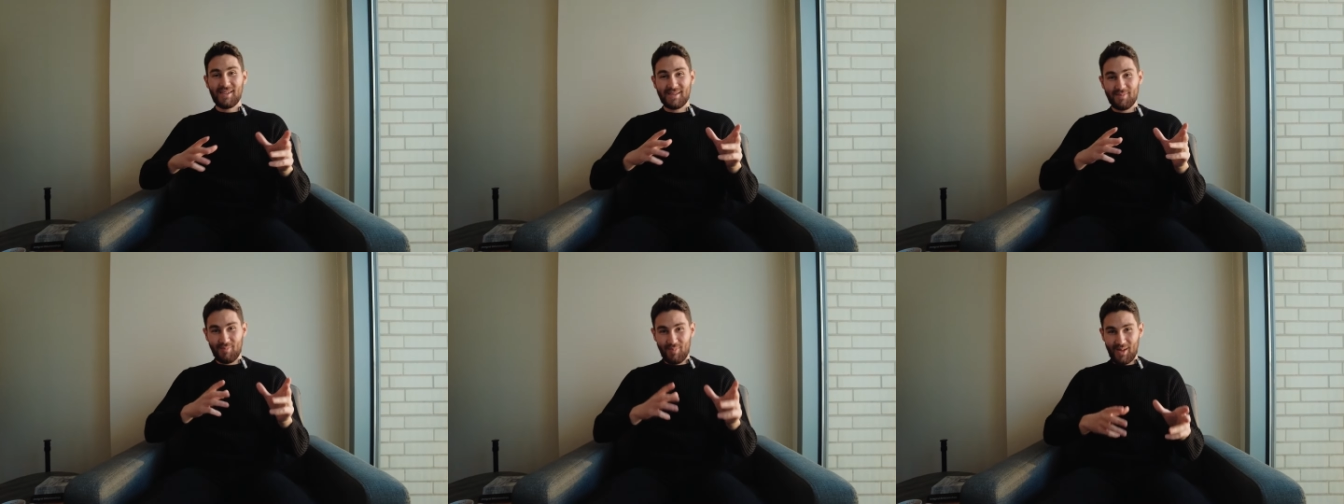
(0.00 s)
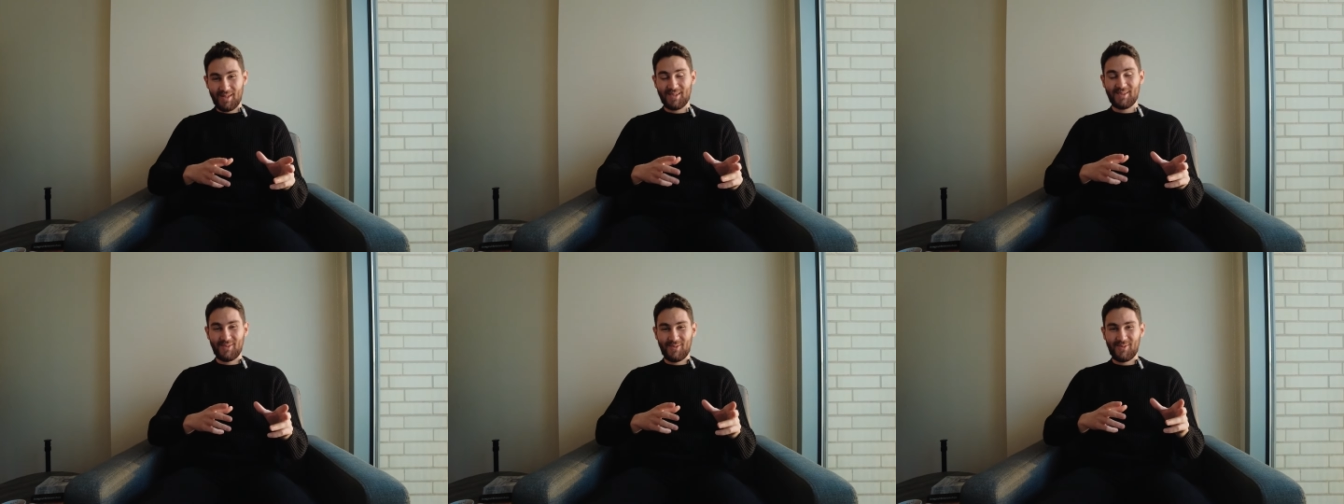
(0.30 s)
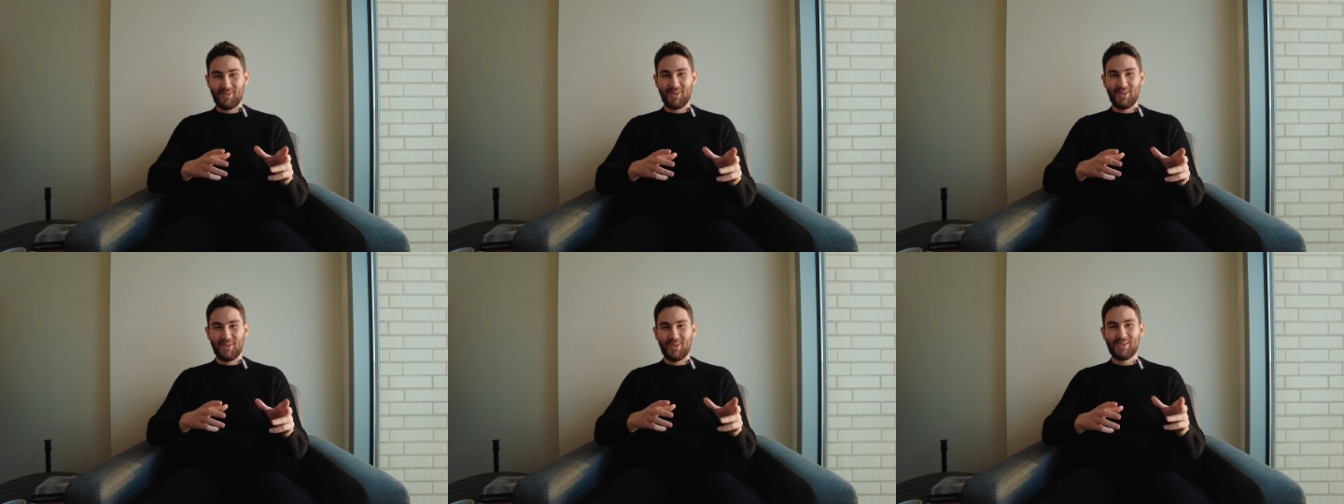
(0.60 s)
it's better
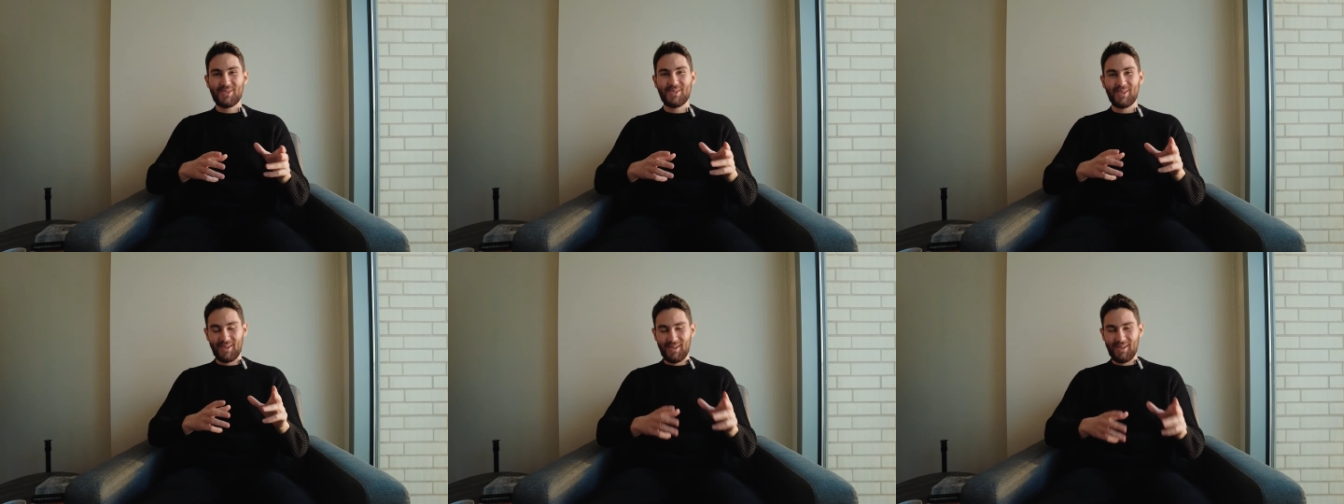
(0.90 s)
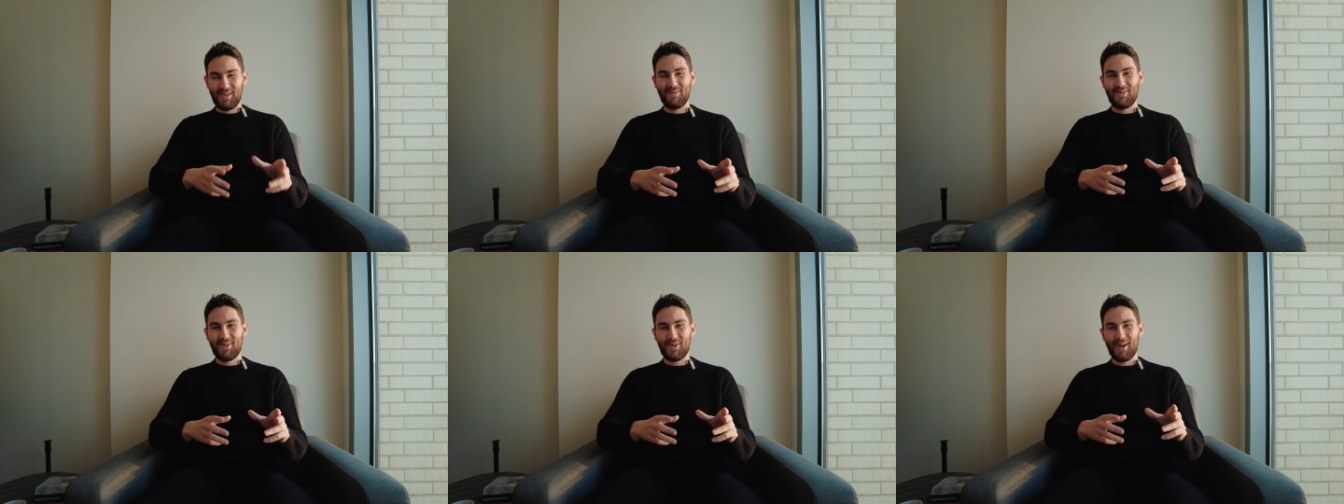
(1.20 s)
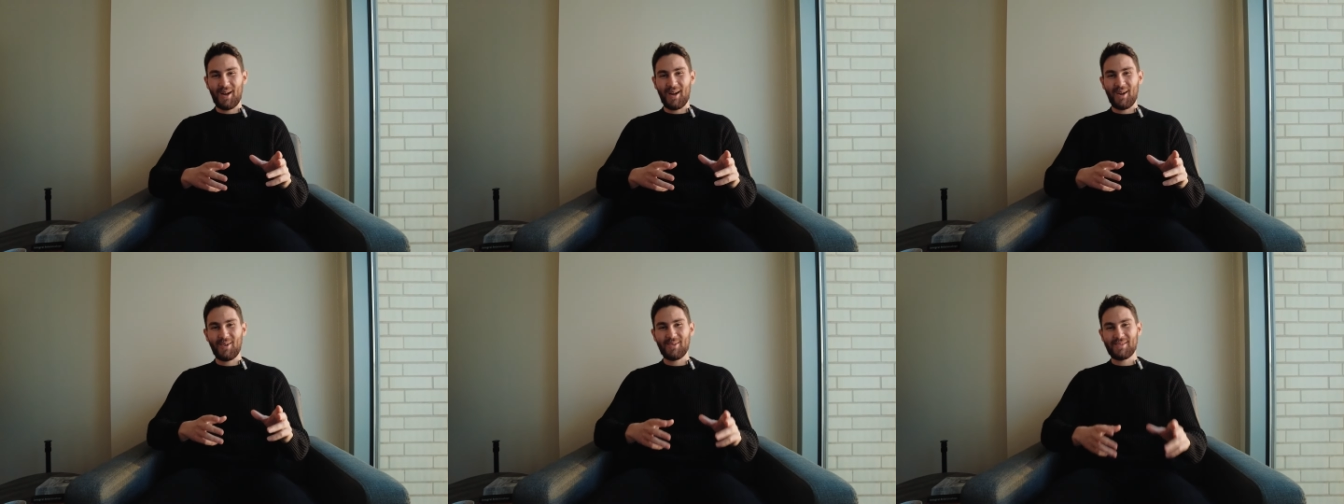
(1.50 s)
for you to leave your
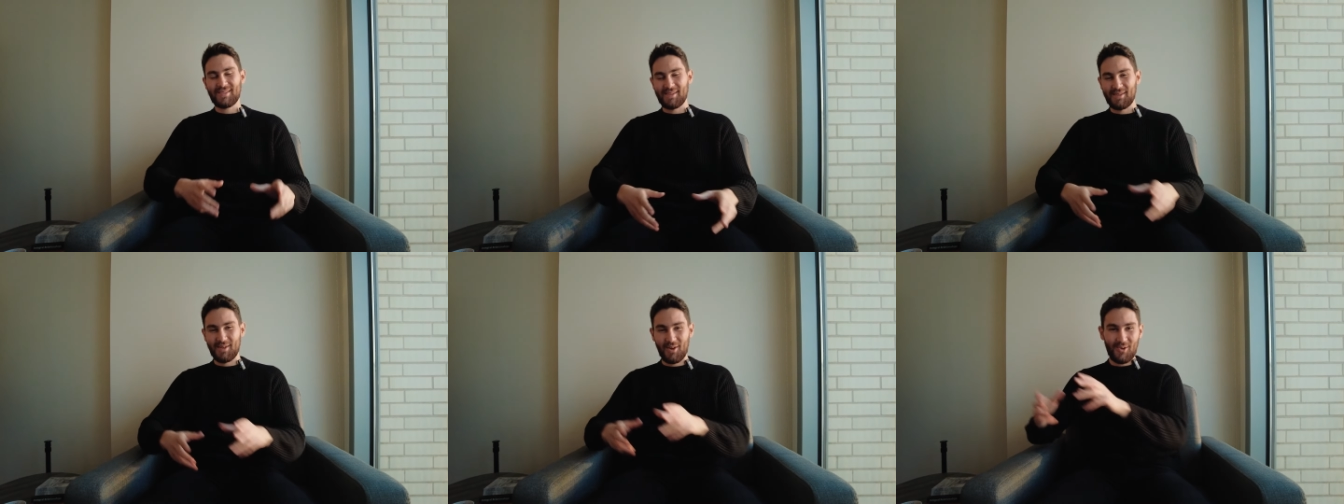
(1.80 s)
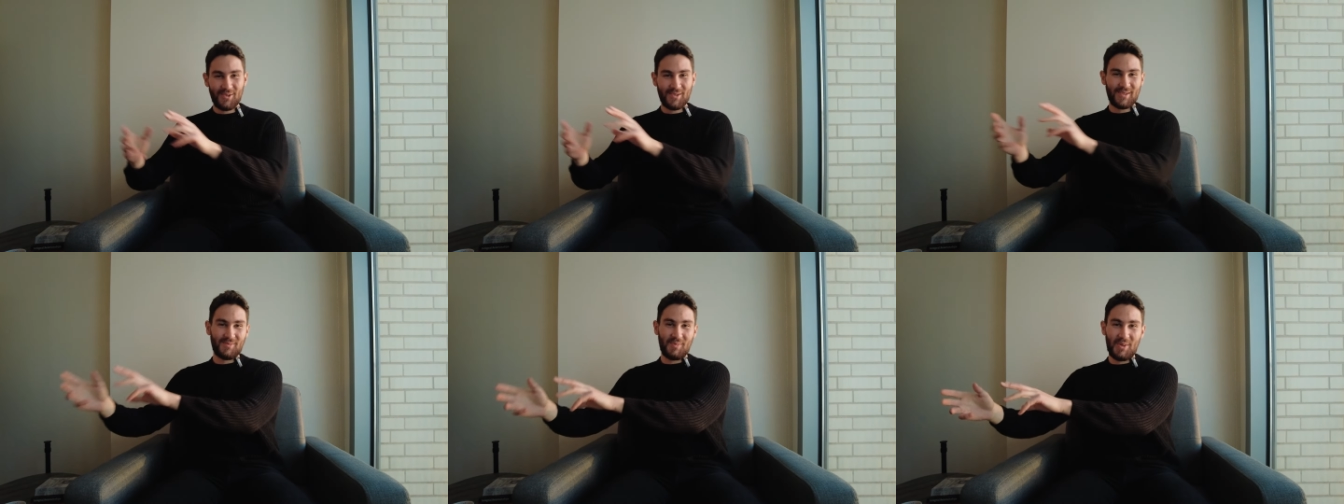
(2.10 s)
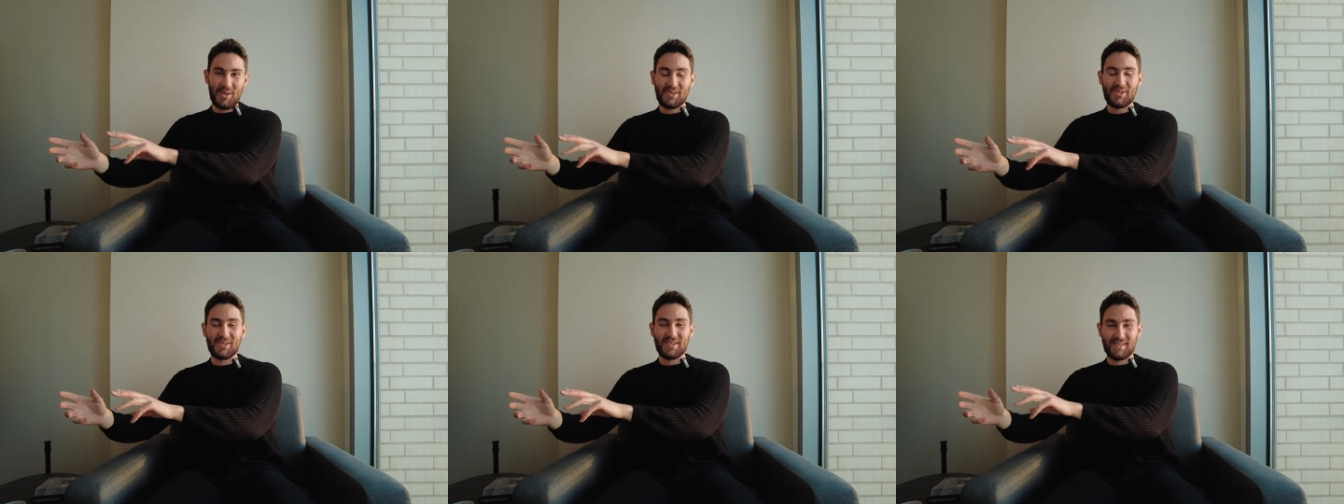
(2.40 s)
house and go
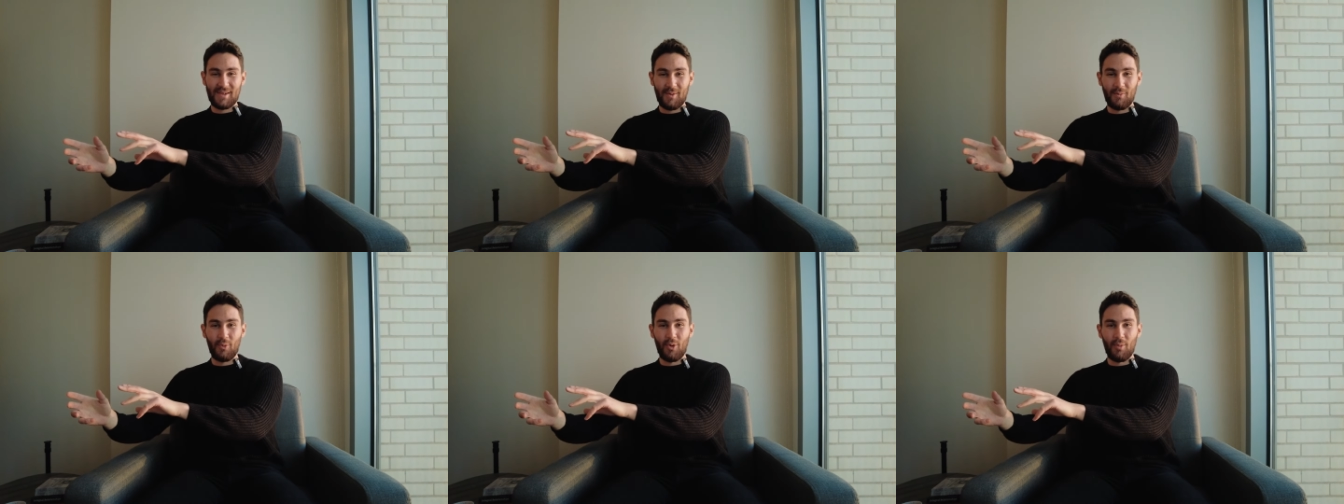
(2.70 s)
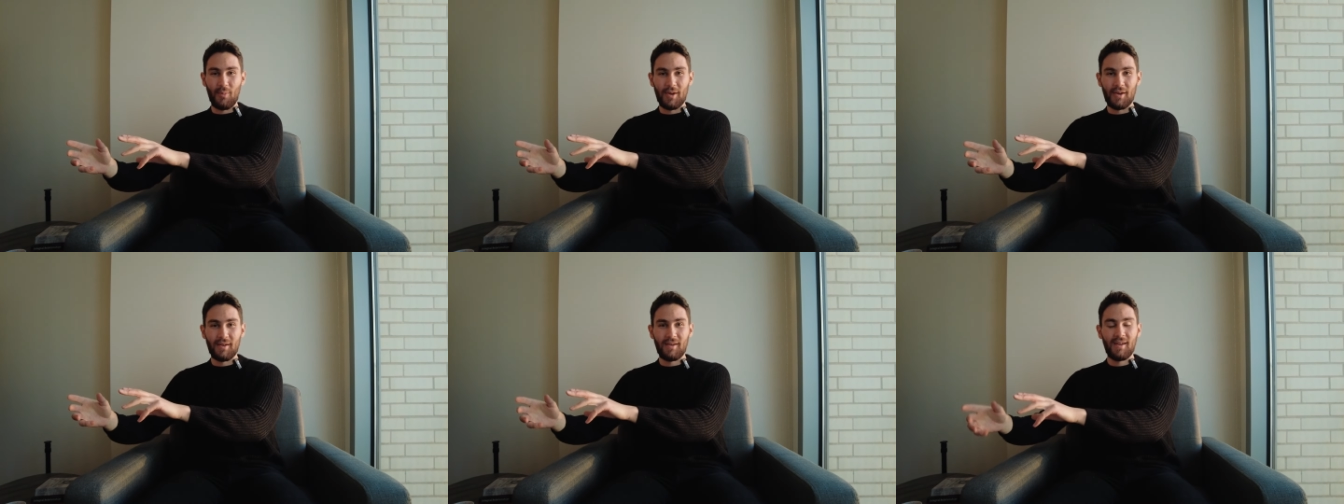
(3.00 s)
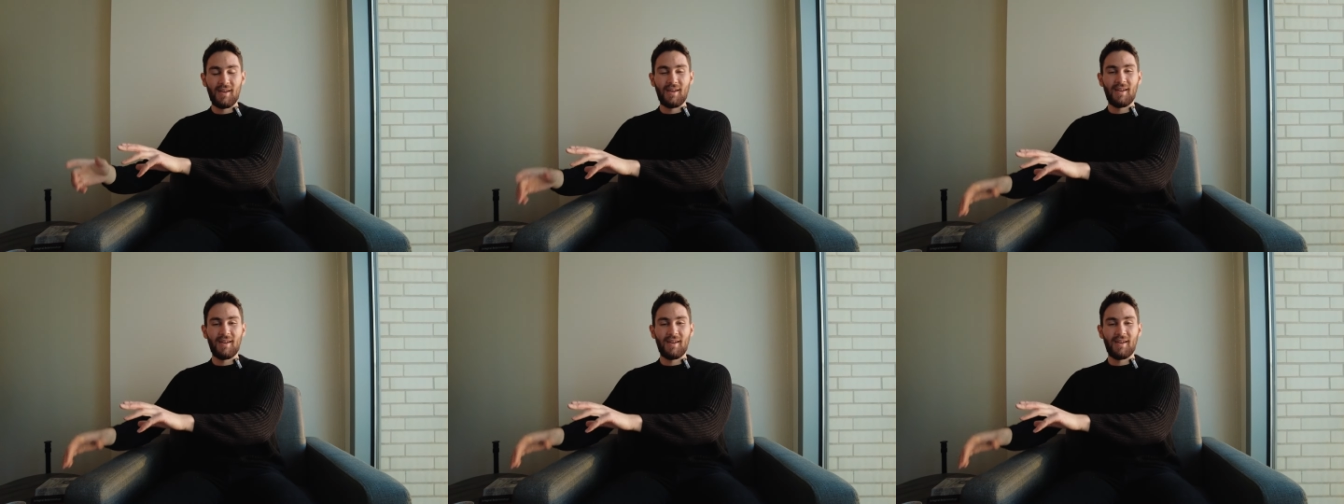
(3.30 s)
speak to some woman.